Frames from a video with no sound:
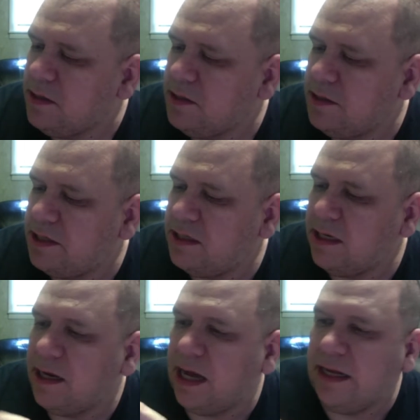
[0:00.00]
just,
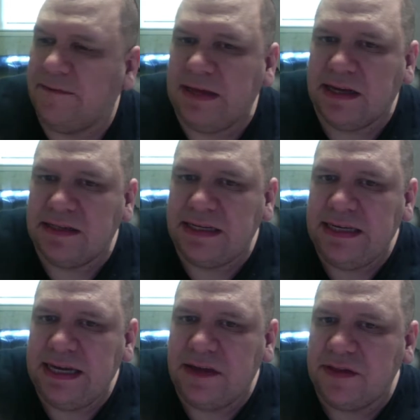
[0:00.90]
I love the
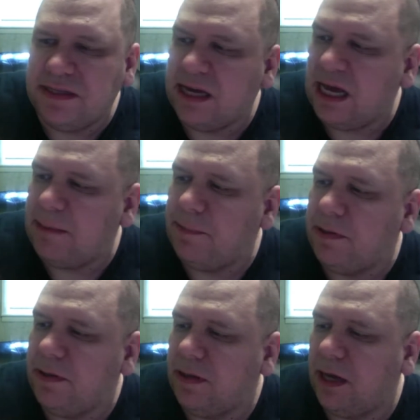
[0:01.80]
LCD on the top.
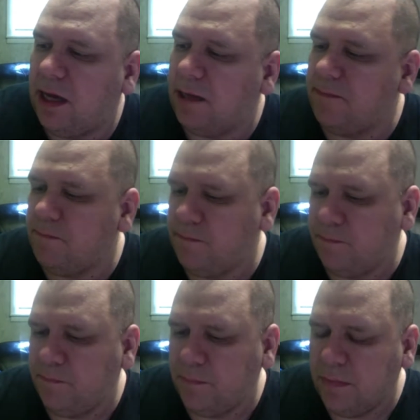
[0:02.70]
Um,
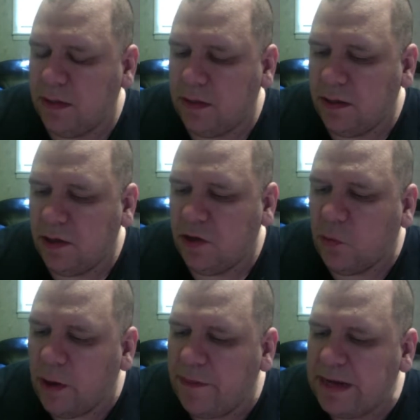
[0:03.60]
the
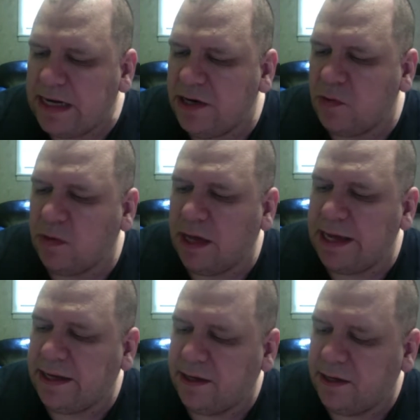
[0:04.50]
one thing I don't
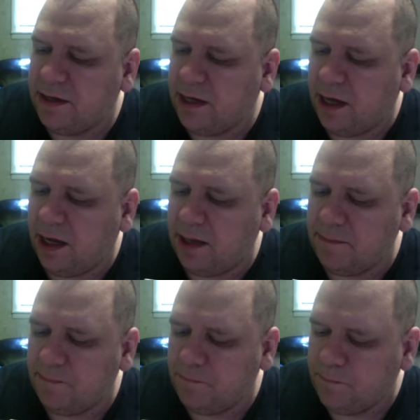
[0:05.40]
like,
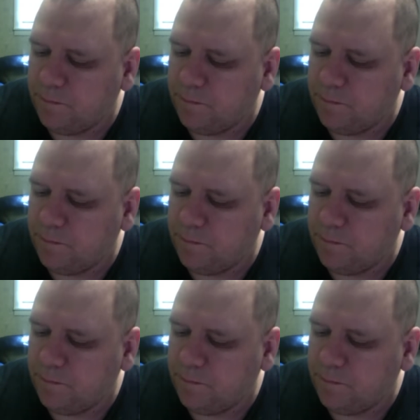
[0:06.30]
um,